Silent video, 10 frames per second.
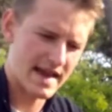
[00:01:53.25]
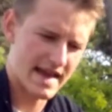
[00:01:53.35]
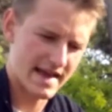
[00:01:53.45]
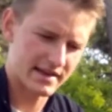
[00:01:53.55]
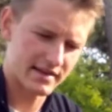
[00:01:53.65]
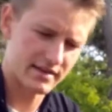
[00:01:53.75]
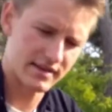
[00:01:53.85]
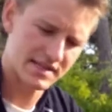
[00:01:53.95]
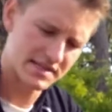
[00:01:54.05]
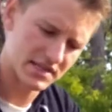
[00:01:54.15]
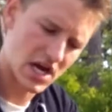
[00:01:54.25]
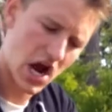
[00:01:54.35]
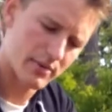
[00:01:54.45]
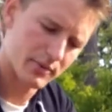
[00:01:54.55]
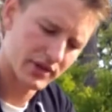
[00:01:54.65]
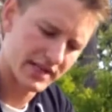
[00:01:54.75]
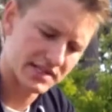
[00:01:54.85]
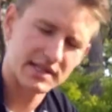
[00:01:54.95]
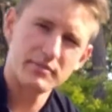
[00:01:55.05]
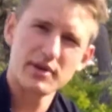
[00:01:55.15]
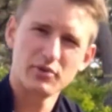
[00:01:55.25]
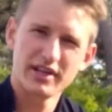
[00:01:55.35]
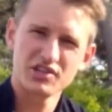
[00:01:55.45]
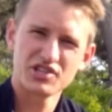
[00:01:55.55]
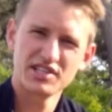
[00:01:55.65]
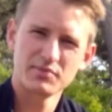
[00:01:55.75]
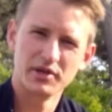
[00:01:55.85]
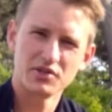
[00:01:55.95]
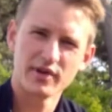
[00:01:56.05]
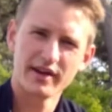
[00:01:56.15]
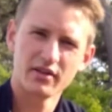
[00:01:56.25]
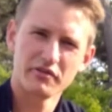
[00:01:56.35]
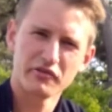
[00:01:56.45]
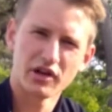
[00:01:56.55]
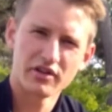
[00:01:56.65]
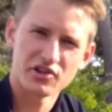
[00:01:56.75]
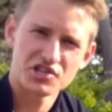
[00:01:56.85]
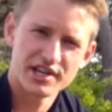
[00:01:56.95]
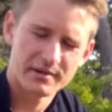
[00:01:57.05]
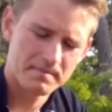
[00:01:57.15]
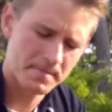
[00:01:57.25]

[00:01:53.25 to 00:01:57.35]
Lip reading: And this is a common place that people get shin splints, right on the front of their shin.